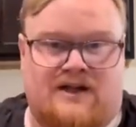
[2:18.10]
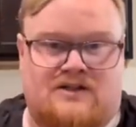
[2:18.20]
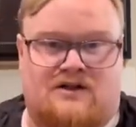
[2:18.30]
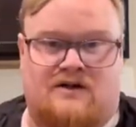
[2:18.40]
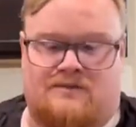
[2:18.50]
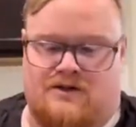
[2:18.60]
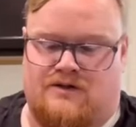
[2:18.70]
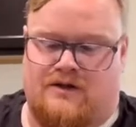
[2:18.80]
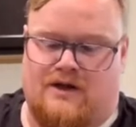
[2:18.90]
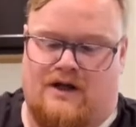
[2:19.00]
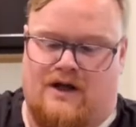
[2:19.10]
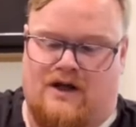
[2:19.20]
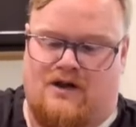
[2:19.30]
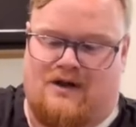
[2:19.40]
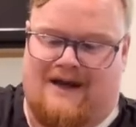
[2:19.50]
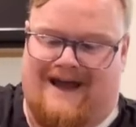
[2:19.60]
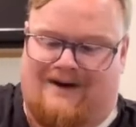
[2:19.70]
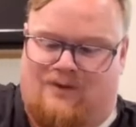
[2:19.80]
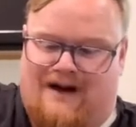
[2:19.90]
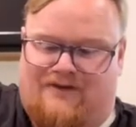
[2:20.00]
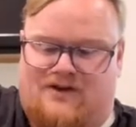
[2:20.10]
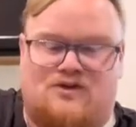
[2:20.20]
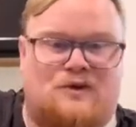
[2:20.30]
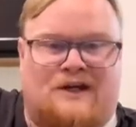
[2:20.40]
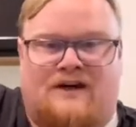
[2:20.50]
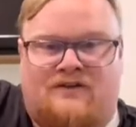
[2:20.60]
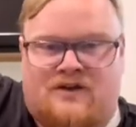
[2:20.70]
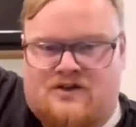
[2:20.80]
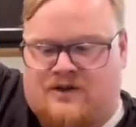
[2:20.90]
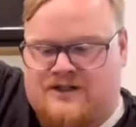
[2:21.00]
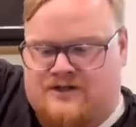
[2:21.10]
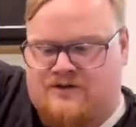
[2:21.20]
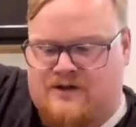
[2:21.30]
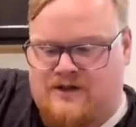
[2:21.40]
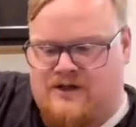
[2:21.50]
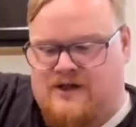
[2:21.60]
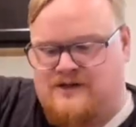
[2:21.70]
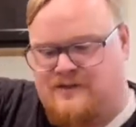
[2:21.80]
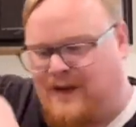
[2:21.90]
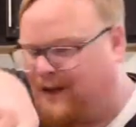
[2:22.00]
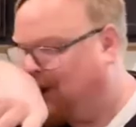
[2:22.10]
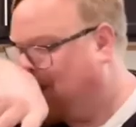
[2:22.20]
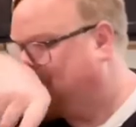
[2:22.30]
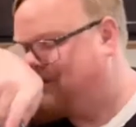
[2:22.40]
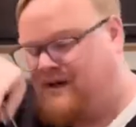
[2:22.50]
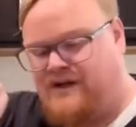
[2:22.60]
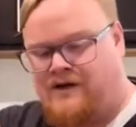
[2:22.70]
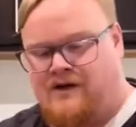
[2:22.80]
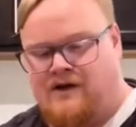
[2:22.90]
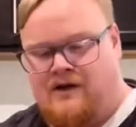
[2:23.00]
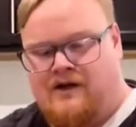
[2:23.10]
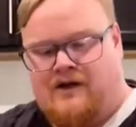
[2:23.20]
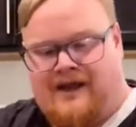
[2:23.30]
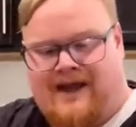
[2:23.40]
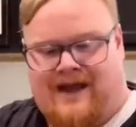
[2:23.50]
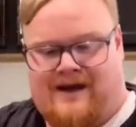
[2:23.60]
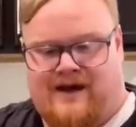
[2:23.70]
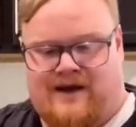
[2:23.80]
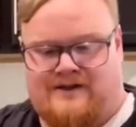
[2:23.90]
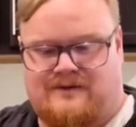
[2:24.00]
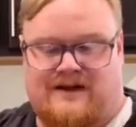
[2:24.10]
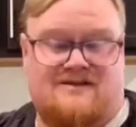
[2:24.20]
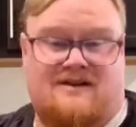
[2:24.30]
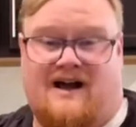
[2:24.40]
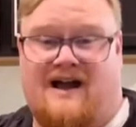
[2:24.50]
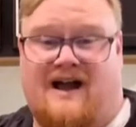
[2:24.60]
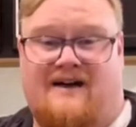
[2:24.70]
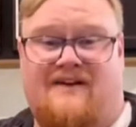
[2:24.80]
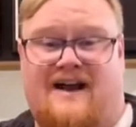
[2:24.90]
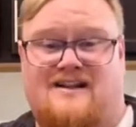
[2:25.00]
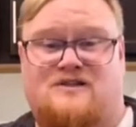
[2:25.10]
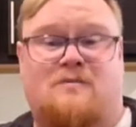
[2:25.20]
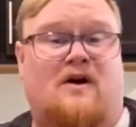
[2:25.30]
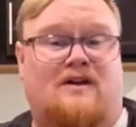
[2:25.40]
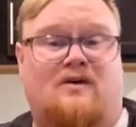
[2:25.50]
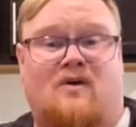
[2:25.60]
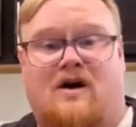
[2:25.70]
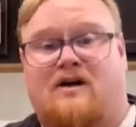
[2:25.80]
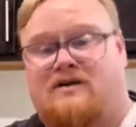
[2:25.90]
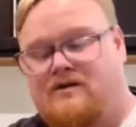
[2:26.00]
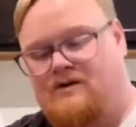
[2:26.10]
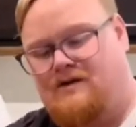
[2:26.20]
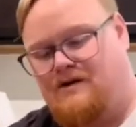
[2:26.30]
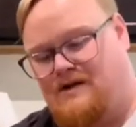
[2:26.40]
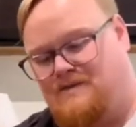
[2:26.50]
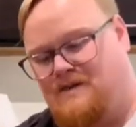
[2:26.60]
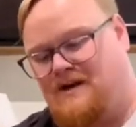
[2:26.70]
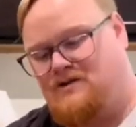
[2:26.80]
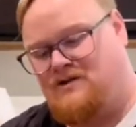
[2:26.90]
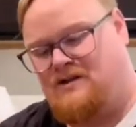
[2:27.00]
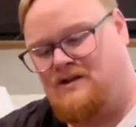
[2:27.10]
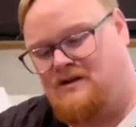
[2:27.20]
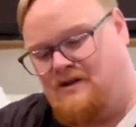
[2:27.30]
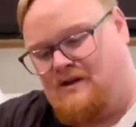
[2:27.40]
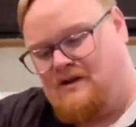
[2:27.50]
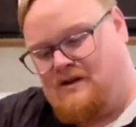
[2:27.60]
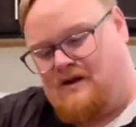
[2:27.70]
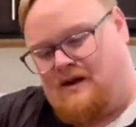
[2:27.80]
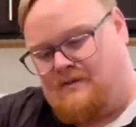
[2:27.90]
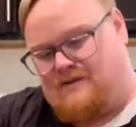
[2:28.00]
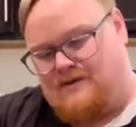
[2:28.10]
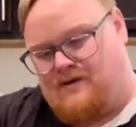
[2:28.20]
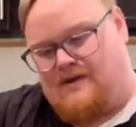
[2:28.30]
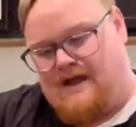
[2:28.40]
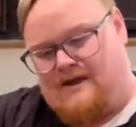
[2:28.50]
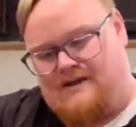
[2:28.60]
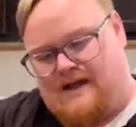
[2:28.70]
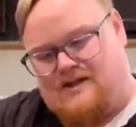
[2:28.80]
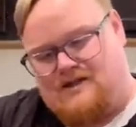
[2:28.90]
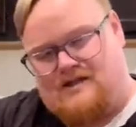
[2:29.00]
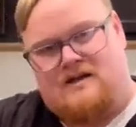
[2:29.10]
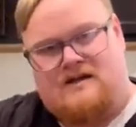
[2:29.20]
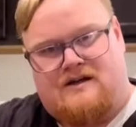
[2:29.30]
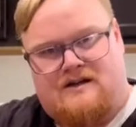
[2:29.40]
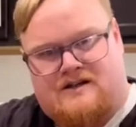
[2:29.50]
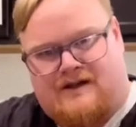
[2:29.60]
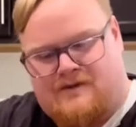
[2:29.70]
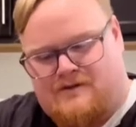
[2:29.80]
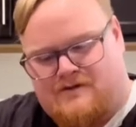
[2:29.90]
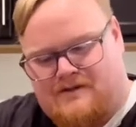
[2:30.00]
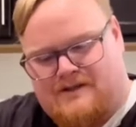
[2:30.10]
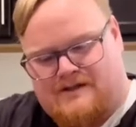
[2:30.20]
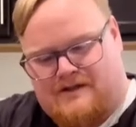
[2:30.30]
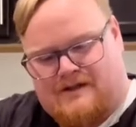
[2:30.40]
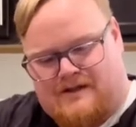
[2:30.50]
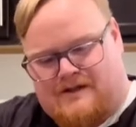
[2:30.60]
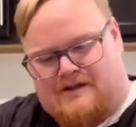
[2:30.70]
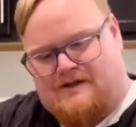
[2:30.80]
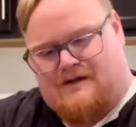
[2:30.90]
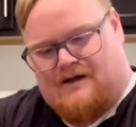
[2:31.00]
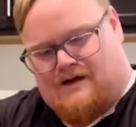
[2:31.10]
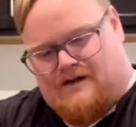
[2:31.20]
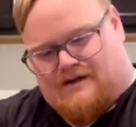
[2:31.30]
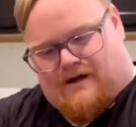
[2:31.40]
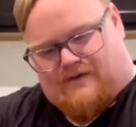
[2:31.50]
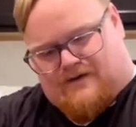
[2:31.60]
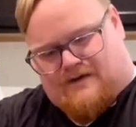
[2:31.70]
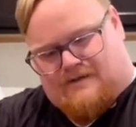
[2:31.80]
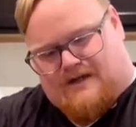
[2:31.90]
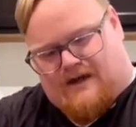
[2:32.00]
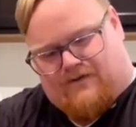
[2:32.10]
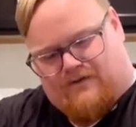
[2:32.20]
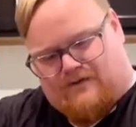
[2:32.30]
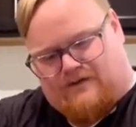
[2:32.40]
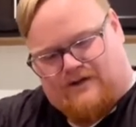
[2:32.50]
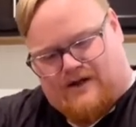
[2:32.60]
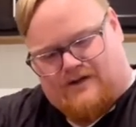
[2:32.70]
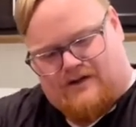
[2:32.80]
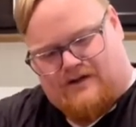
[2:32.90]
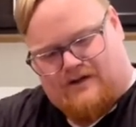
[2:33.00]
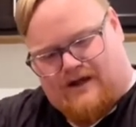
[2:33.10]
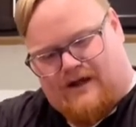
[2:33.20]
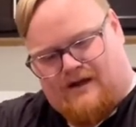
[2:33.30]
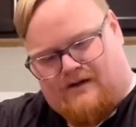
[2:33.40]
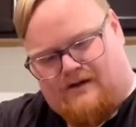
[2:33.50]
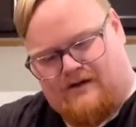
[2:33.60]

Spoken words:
syrup to it. You can add whatever sweetener of your choice to it to make it a little sweeter. And sometimes I've added sparkling water to it. It's been interesting. So yeah, and then you see how I'm doing this. Obviously be careful, don't cut your hand.